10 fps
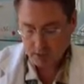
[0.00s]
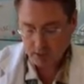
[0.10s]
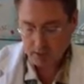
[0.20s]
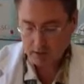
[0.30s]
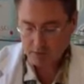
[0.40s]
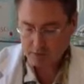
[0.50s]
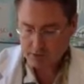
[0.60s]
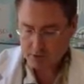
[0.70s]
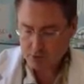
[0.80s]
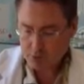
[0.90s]
There is
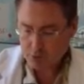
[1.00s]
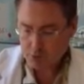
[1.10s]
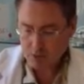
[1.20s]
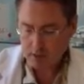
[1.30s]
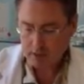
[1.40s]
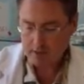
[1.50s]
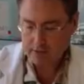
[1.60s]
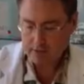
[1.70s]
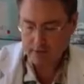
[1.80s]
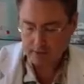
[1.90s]
a new
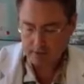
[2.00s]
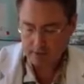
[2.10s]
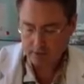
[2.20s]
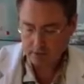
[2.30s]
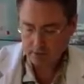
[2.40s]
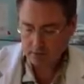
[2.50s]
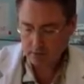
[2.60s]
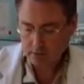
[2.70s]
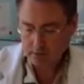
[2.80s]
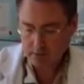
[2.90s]
idea
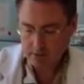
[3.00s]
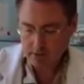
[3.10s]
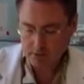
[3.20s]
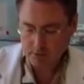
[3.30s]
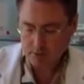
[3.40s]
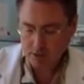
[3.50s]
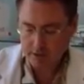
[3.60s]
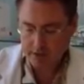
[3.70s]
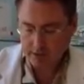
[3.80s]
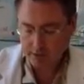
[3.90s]
that's on the
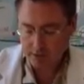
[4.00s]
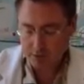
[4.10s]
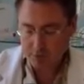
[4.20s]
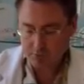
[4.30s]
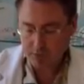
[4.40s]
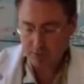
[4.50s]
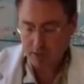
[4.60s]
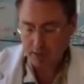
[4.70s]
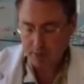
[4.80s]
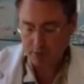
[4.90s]
market now, and it's been really
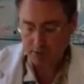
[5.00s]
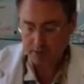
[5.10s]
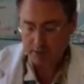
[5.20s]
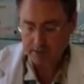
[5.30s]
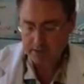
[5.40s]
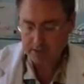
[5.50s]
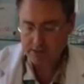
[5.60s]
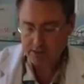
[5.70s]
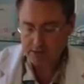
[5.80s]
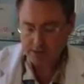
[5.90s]
popular. And the idea
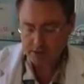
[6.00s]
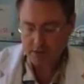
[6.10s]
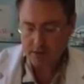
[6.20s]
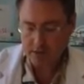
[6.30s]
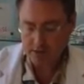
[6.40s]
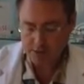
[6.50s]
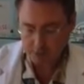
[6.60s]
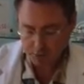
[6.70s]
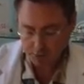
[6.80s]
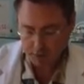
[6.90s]
is it is a
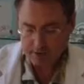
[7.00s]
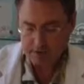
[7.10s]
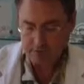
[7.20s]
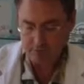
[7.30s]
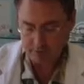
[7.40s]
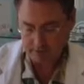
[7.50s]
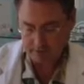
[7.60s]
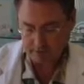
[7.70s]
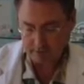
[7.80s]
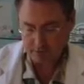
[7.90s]
progressive
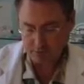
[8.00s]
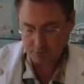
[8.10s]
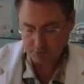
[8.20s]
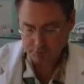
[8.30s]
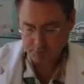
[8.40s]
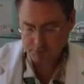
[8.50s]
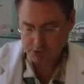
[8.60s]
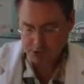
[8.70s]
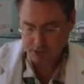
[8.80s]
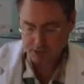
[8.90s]
lens, so the prescription
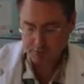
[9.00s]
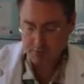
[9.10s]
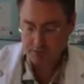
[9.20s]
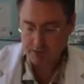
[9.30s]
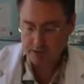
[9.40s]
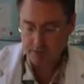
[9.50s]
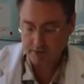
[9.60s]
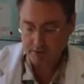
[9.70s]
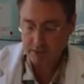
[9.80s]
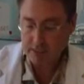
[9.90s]
is changing
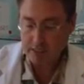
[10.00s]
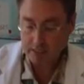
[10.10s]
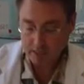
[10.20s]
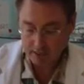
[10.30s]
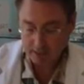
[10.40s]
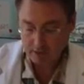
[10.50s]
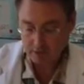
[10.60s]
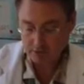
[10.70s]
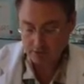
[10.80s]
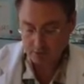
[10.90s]
progressively, and
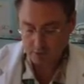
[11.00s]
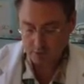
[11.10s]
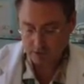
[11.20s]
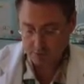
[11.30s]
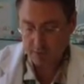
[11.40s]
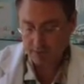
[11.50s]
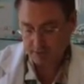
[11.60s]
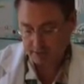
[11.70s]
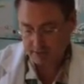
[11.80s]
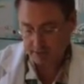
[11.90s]
also
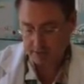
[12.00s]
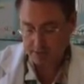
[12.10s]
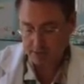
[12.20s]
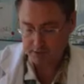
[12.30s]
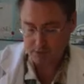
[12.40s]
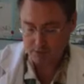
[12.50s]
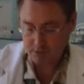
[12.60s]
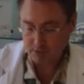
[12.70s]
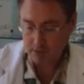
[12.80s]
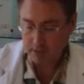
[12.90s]
cosmetically it's nice because there's
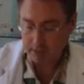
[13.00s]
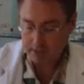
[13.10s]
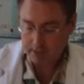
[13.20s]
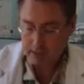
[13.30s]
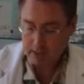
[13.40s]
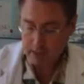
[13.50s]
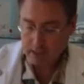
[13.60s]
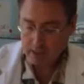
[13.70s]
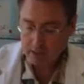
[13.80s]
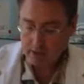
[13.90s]
no line.
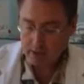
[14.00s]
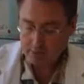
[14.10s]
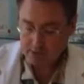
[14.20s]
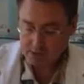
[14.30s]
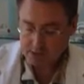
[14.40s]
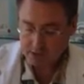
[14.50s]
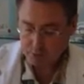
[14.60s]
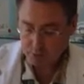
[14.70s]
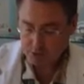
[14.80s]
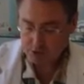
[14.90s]
You have distance
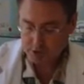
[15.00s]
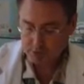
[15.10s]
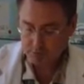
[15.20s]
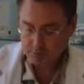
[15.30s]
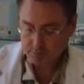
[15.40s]
portion,